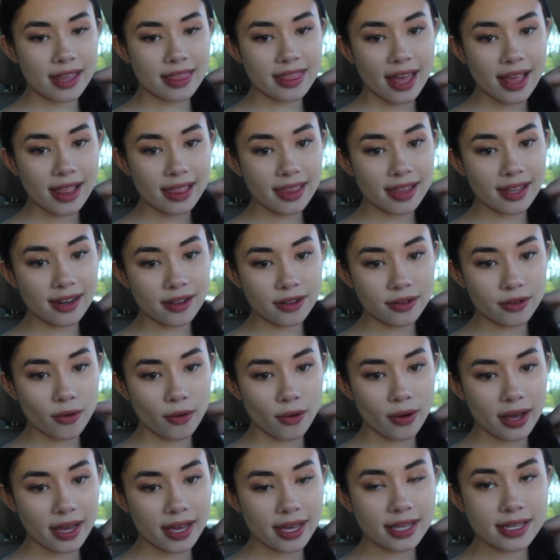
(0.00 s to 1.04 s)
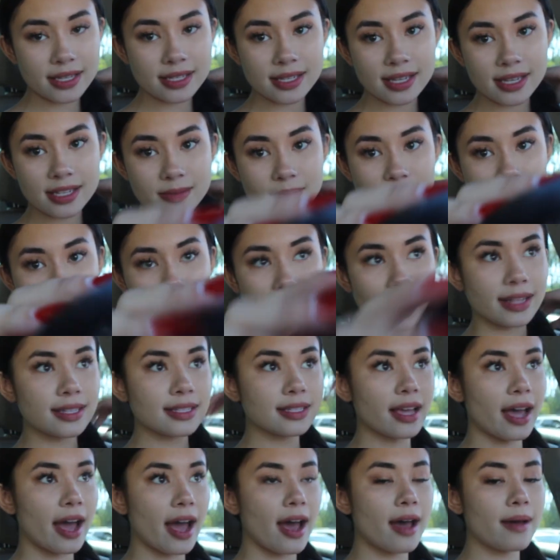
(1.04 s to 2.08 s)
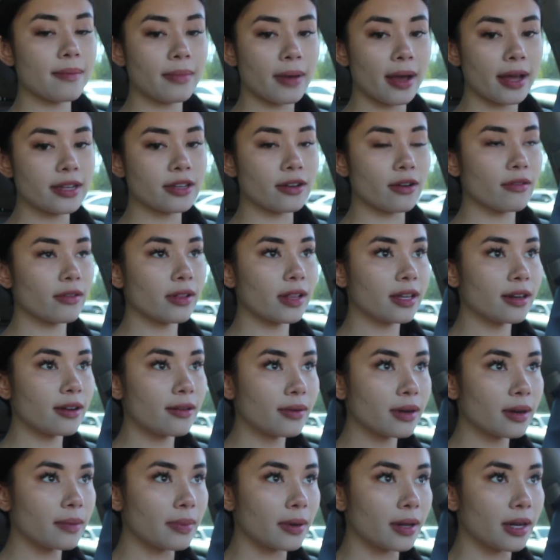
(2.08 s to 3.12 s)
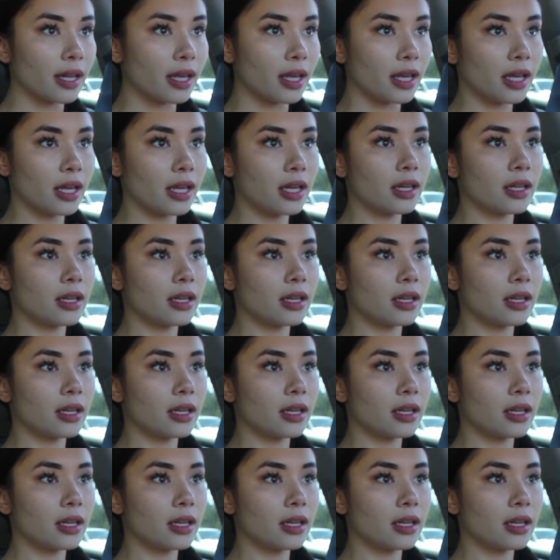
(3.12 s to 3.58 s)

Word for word: That little noise is my lens cap. I don't really know where to put it.